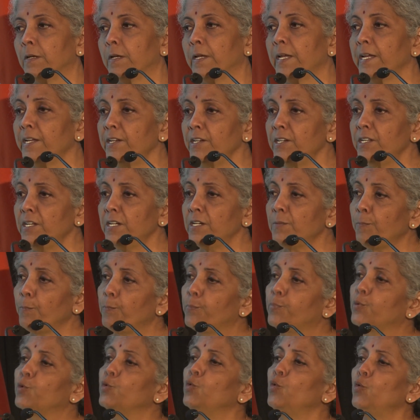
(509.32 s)
India
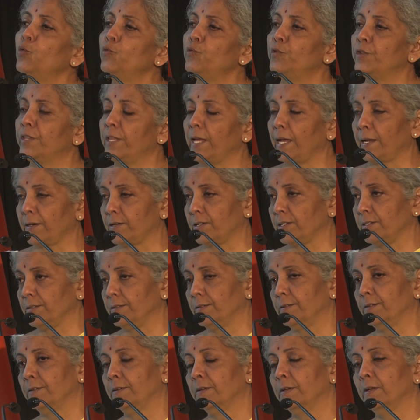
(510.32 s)
proved that
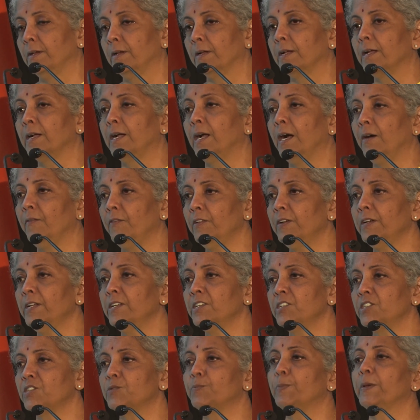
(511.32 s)

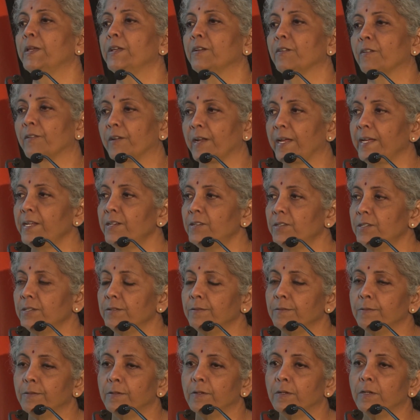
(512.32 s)
governance being right,
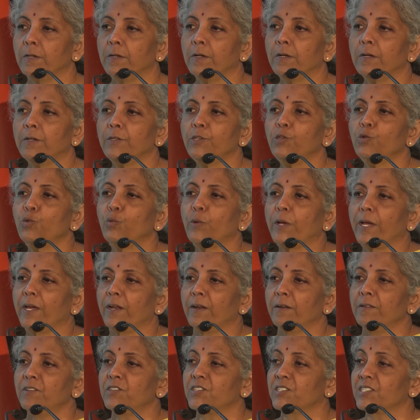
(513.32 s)
you
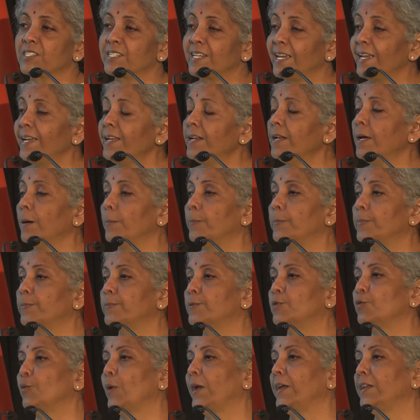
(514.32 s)
can scale
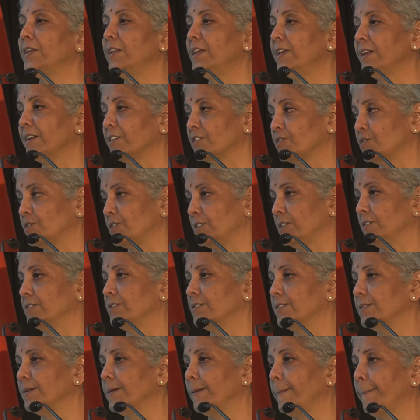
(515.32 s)
up to any
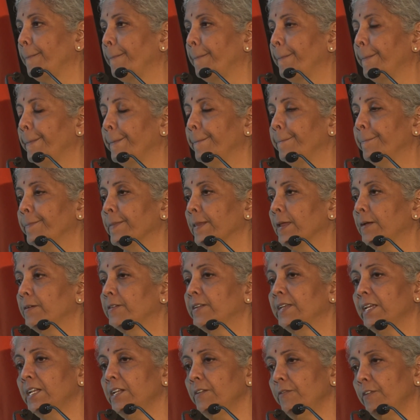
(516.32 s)
extent.
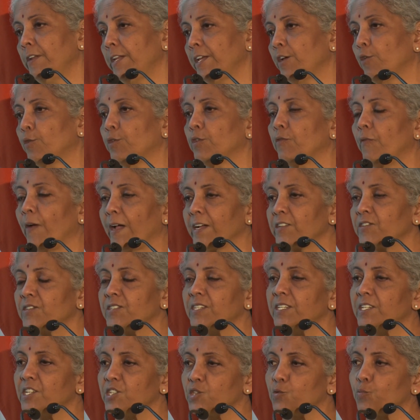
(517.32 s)
Delivering on the
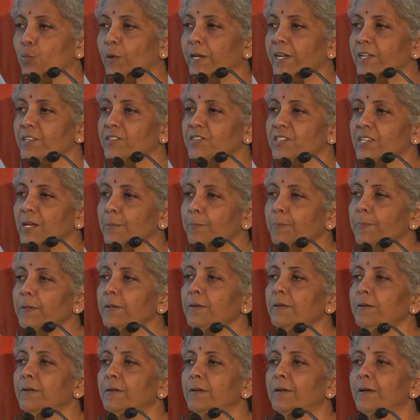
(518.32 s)
vaccine is one example,
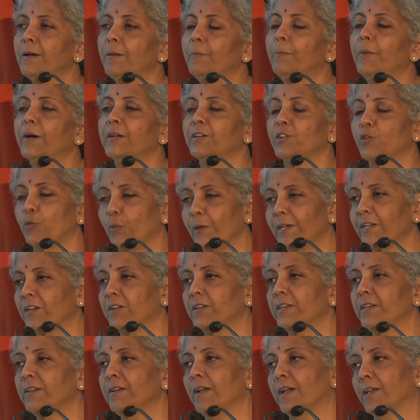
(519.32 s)
but
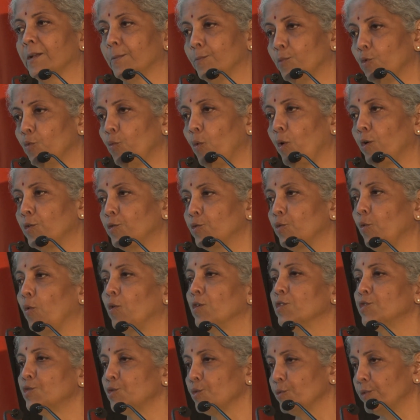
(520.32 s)
quickly I'll move on to
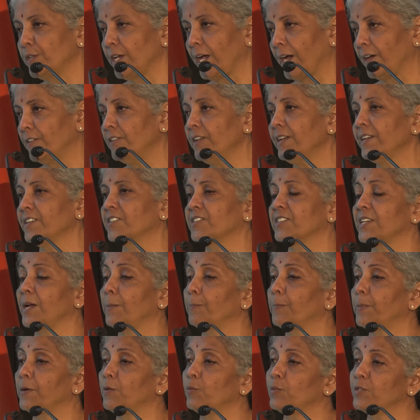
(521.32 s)
also the other
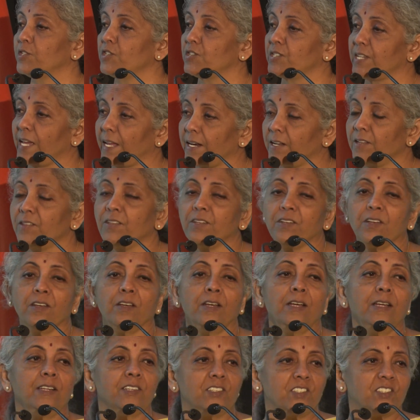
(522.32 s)
example, which is another
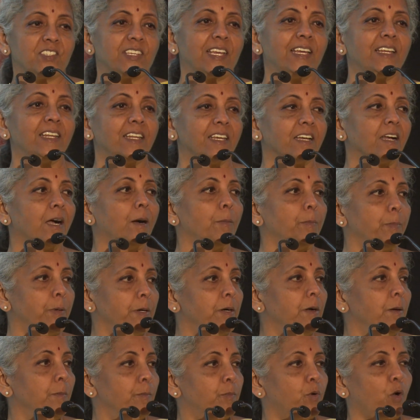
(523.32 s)
scaling up
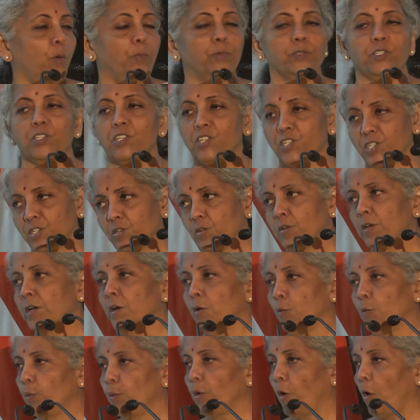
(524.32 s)
proposition
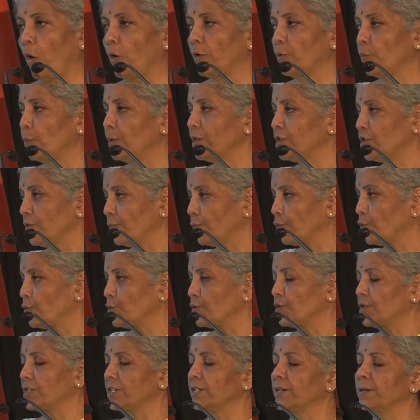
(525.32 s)
on which, of
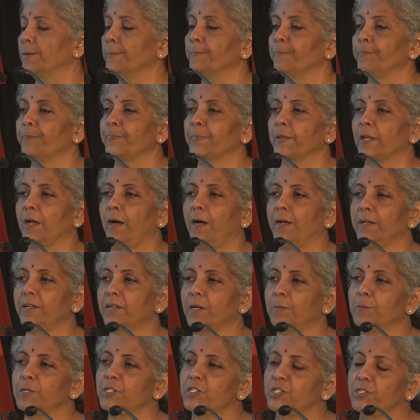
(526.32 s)
course, the High
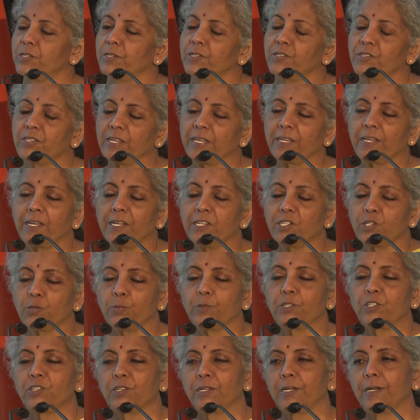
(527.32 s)
Commissioner is engaged
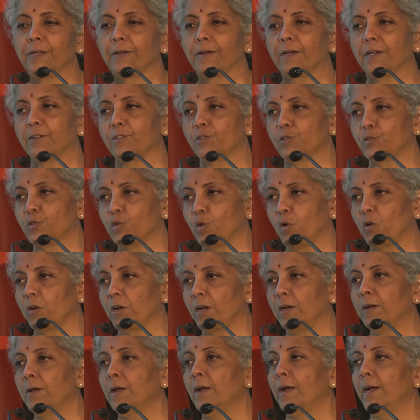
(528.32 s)
with Sri Lanka to
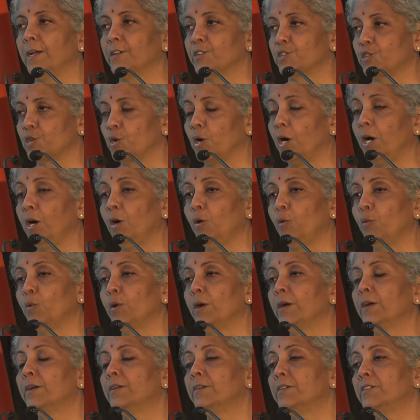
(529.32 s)
talk as to how
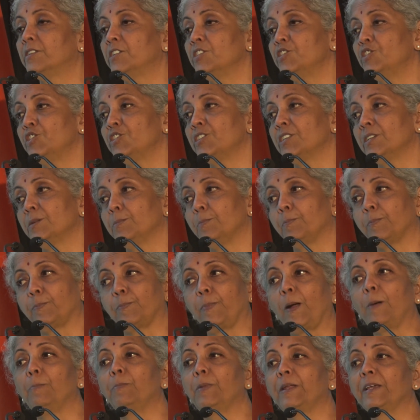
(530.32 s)
digital
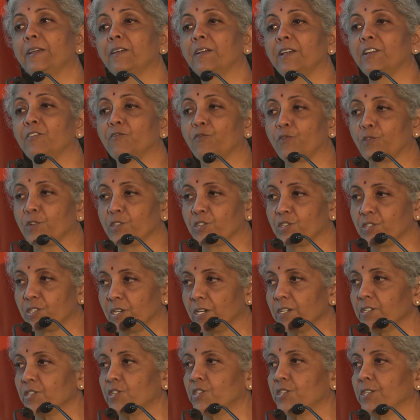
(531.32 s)
public
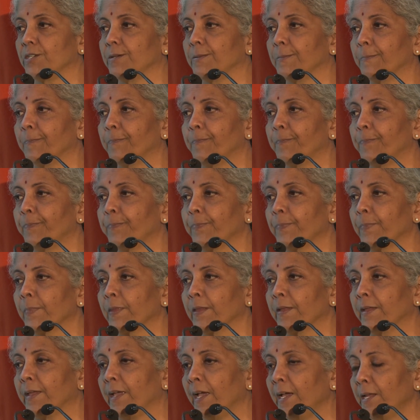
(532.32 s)
infrastructure
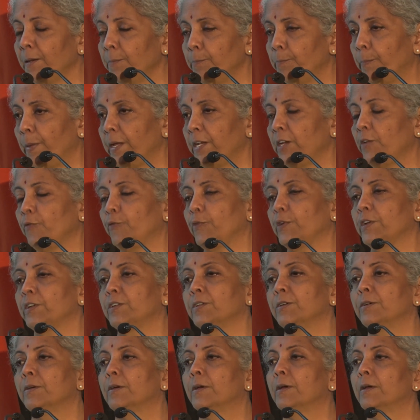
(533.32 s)
can
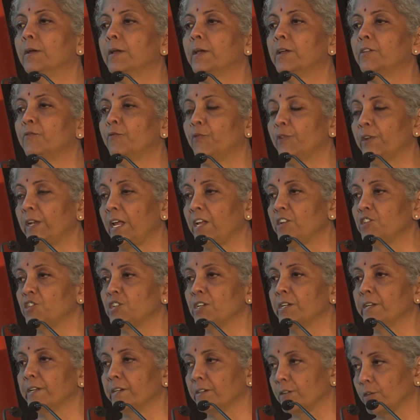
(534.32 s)
benefit in
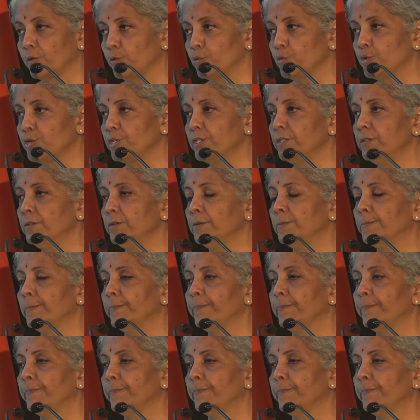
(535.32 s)
financial inclusion